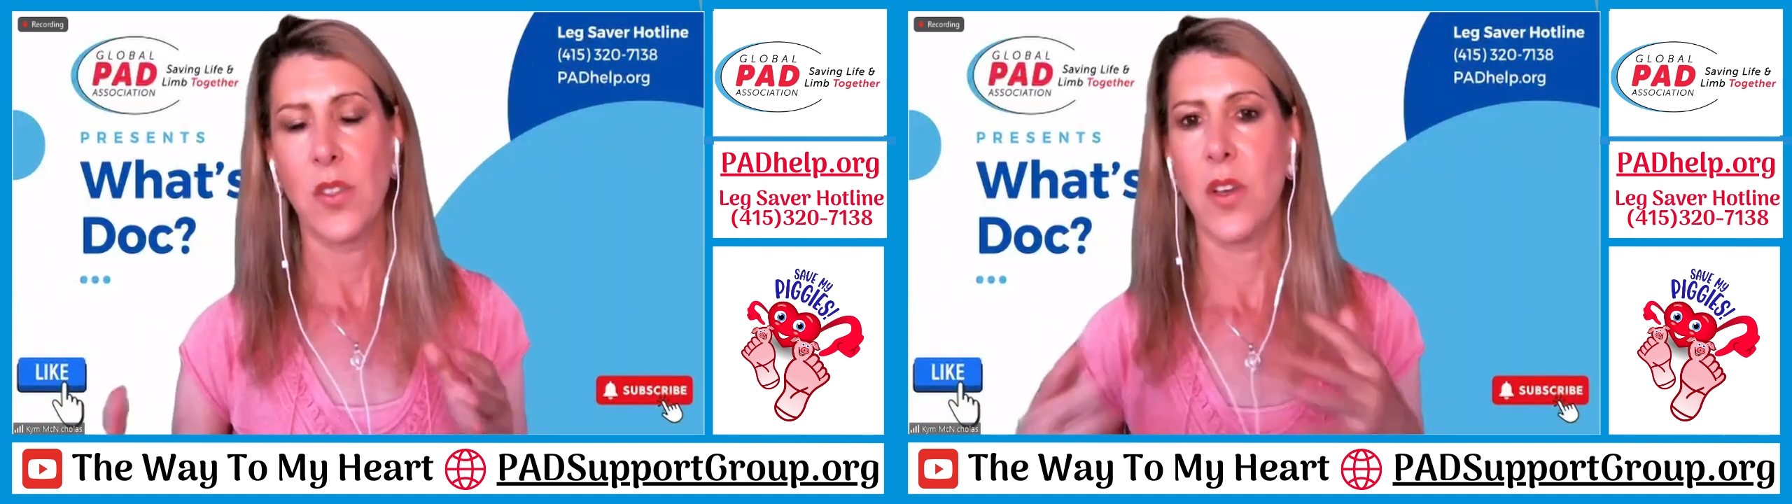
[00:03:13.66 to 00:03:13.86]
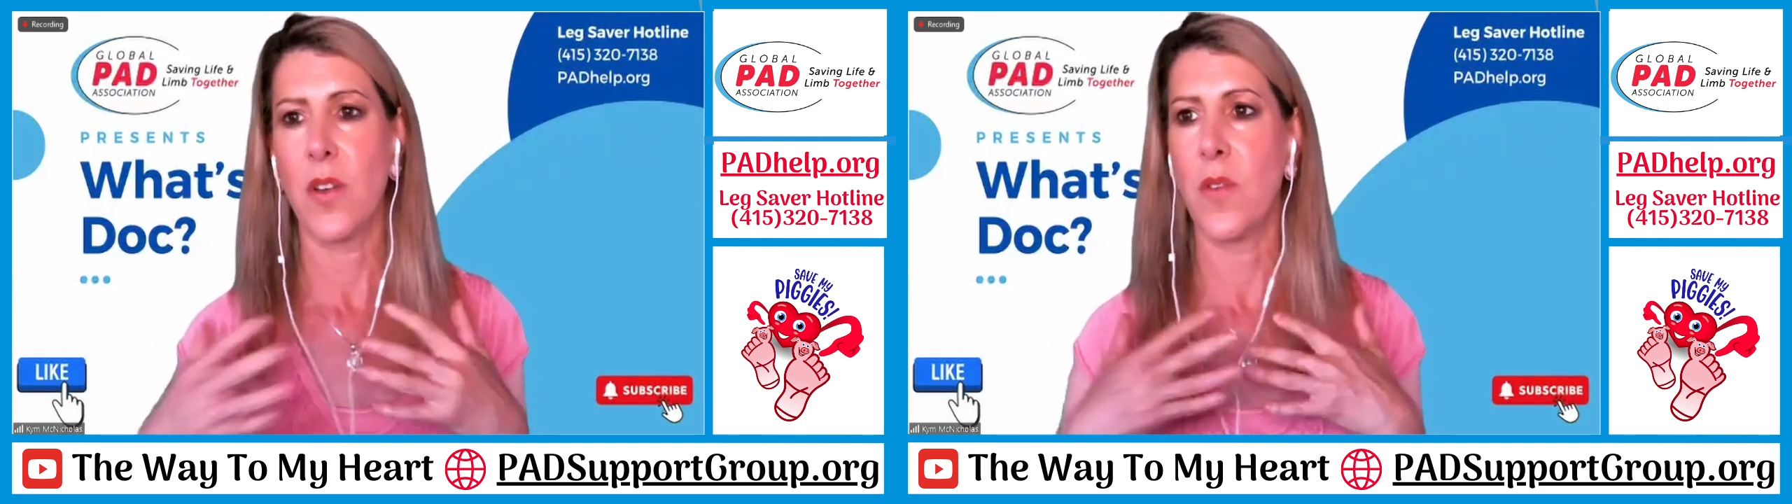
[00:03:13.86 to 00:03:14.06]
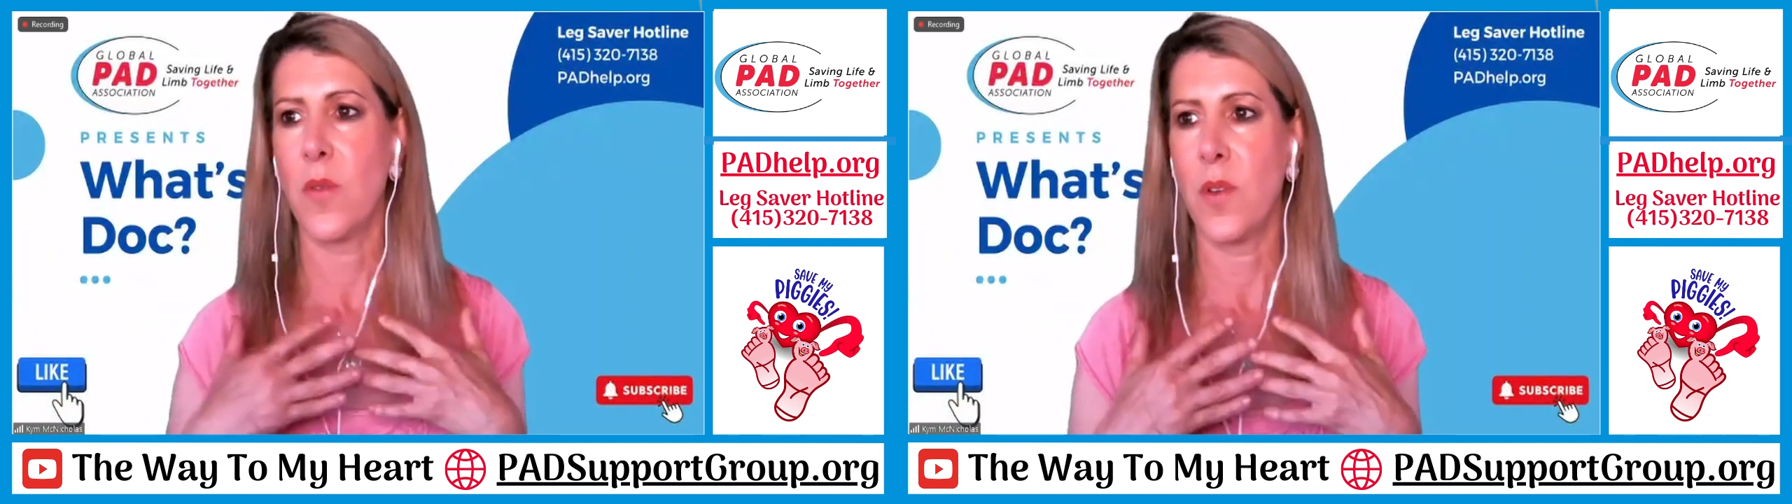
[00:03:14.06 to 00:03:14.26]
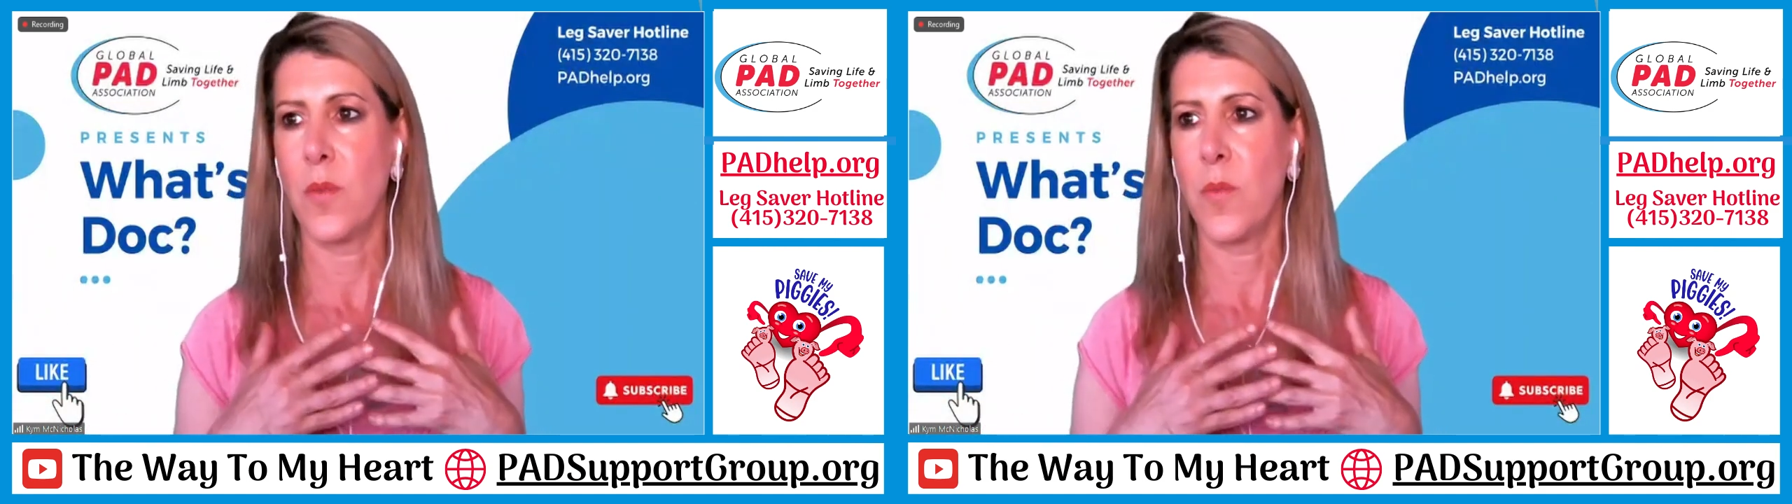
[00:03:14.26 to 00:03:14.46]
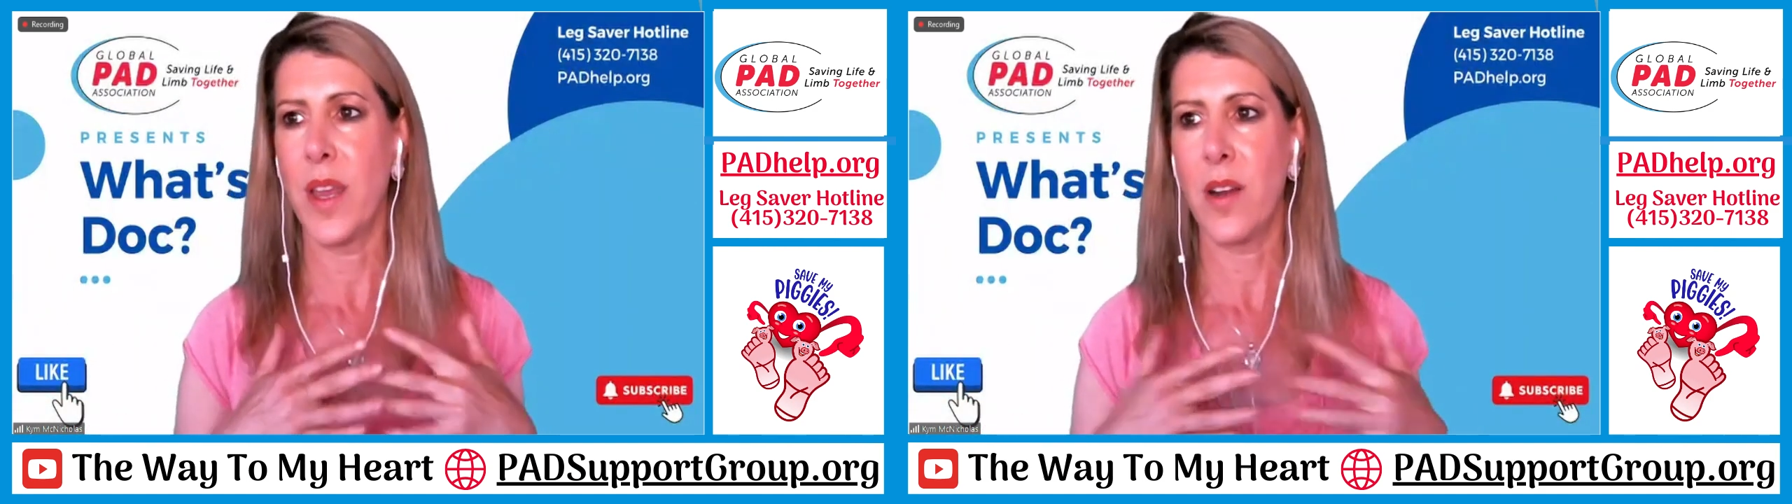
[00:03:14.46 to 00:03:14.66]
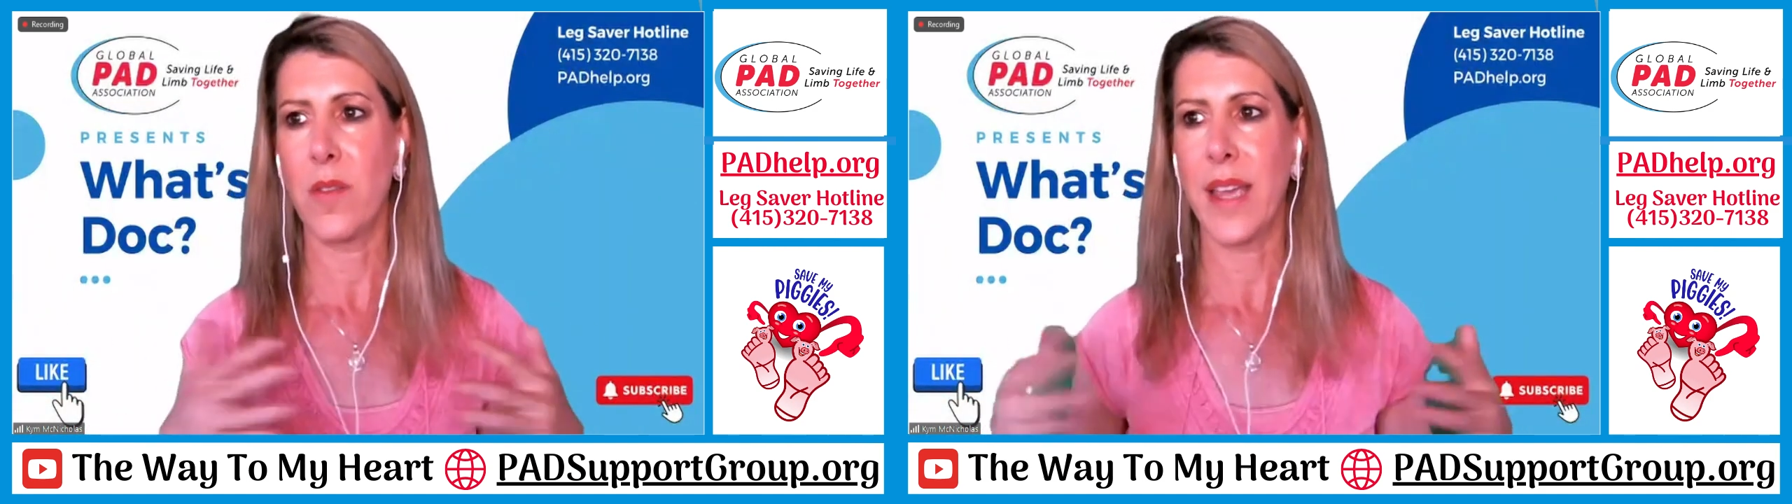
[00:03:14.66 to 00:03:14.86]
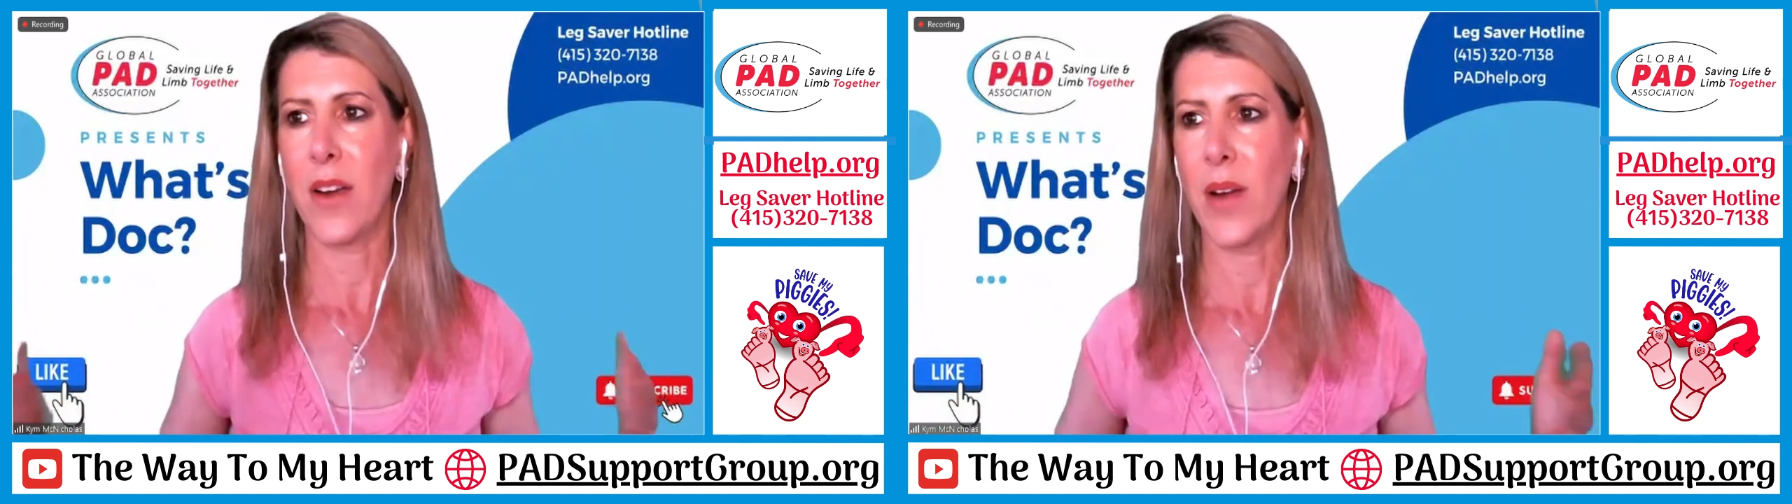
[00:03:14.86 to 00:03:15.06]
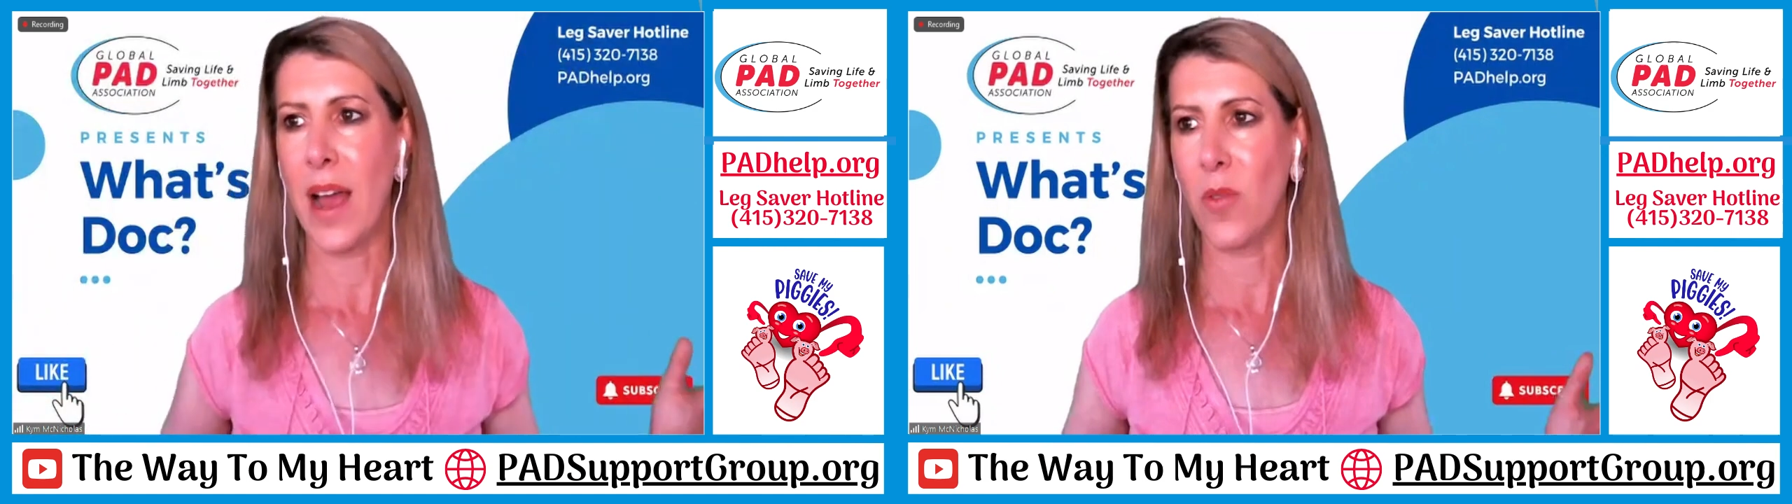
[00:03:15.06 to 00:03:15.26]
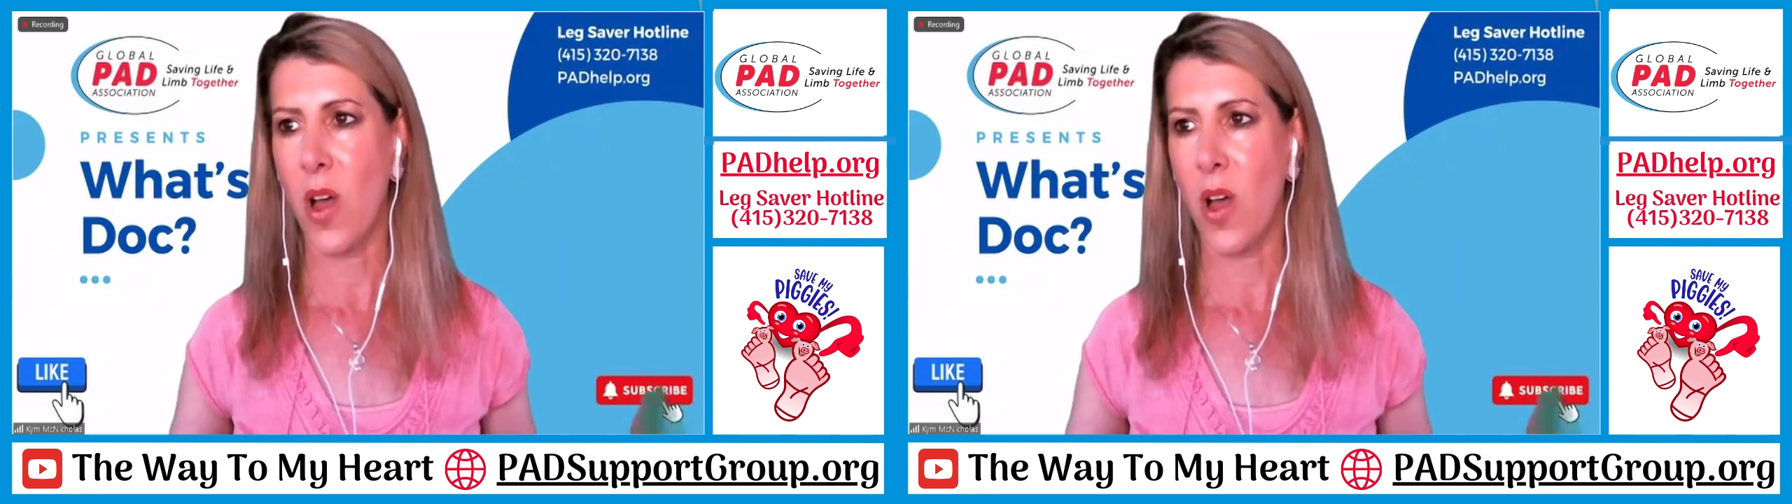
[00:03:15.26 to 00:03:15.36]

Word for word: So right. We don't care how